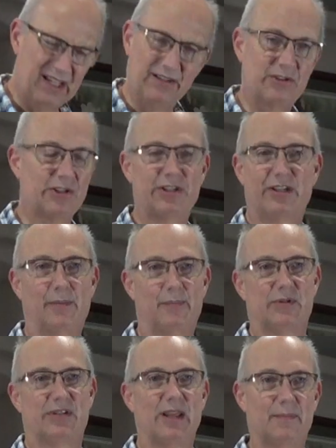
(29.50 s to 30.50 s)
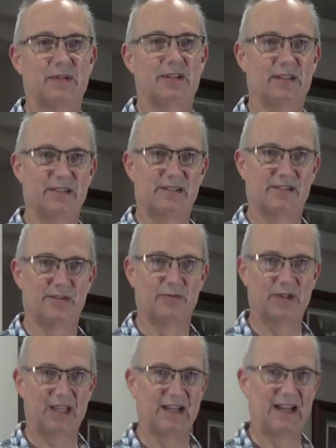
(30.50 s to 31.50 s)
And there's just a couple steps to this, so we
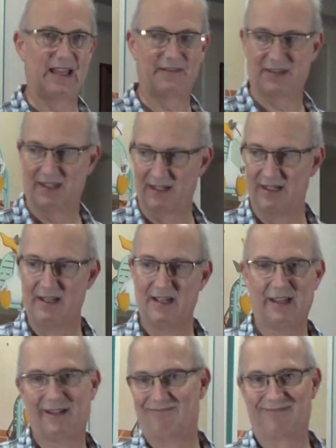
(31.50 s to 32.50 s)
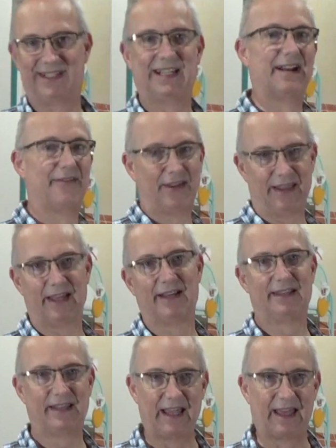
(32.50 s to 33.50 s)
kind of have to get everything
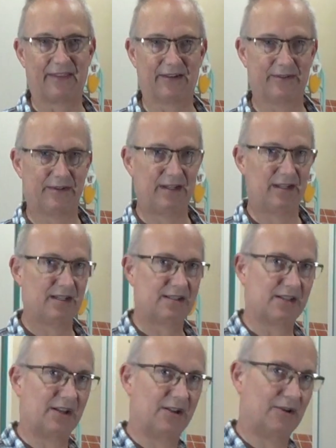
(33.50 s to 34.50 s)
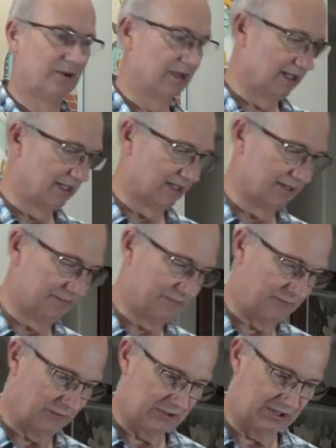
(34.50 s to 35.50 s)
together. So
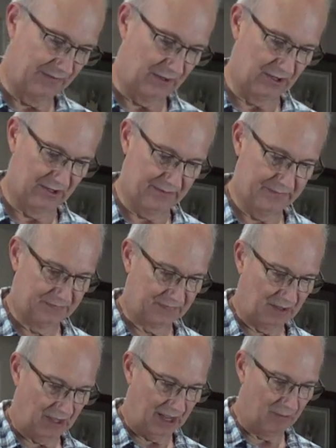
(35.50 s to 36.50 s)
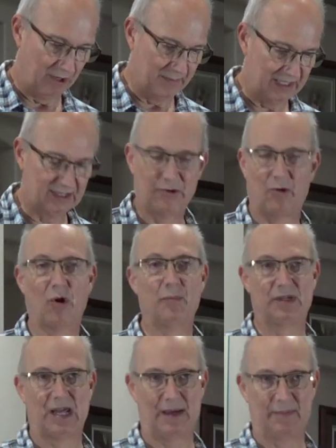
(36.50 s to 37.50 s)
first of all, I want to make the crumb
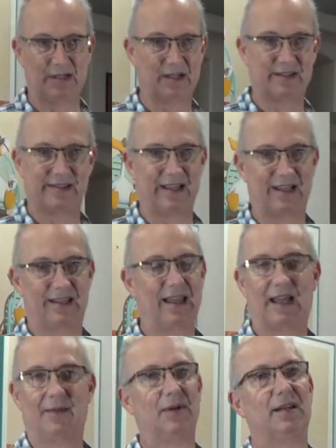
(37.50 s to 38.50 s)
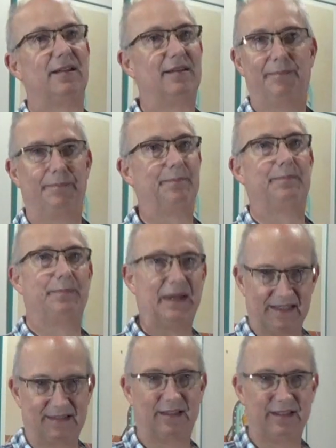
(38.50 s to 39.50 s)
topping because that can be
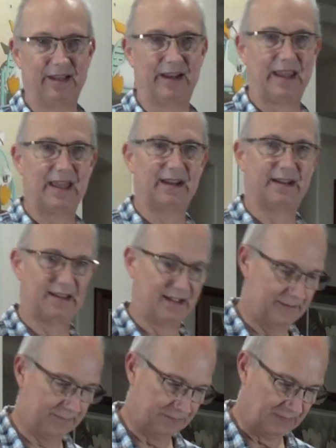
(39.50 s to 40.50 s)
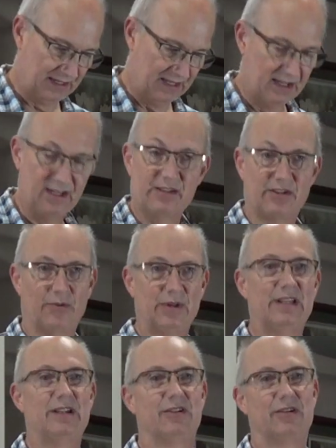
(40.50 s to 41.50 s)
basically done ahead of time. So in
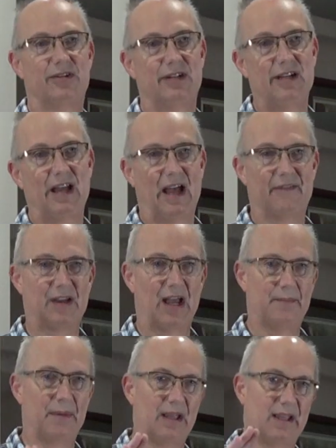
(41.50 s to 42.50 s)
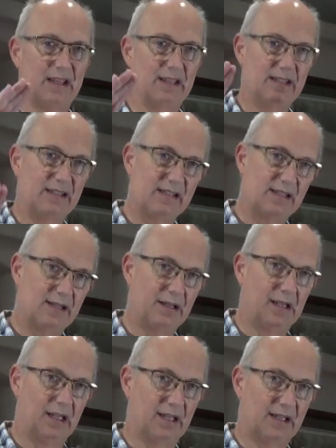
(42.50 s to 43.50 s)
here I've got my
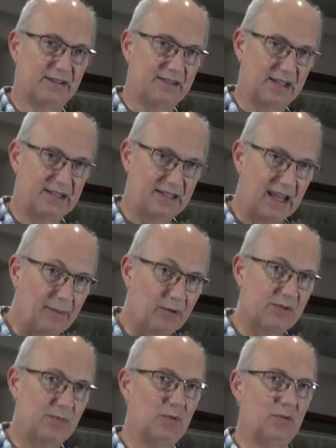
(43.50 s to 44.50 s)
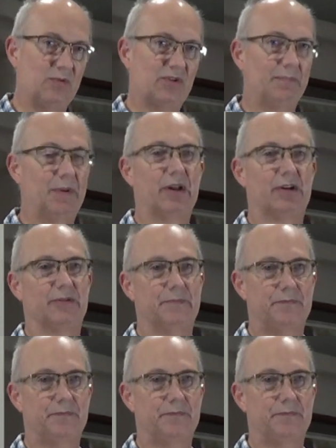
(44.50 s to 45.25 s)
6 tablespoons of butter.